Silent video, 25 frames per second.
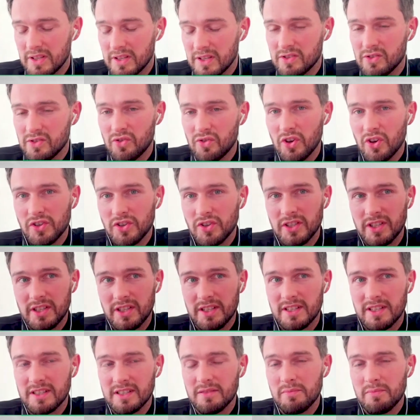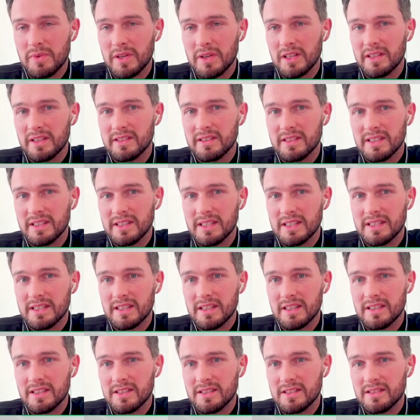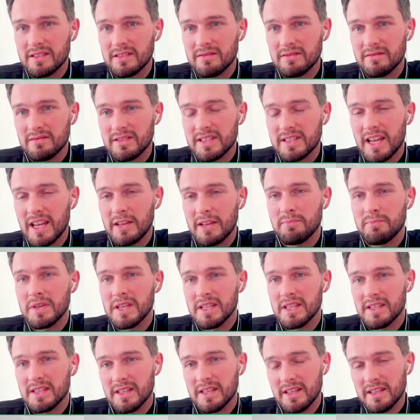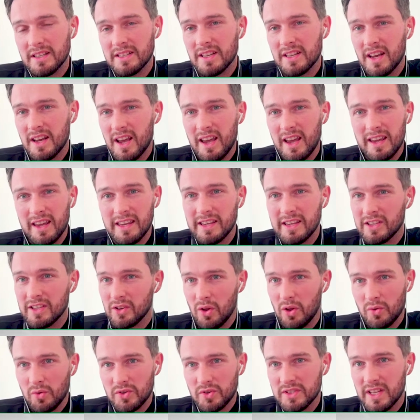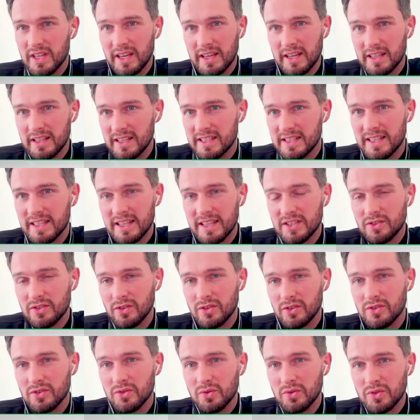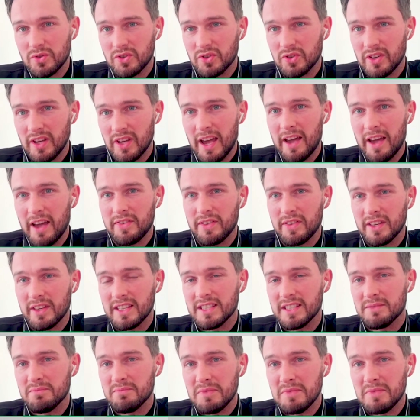crossing abilities, his set pieces, he can always nick an assist or two. So yeah, I think he's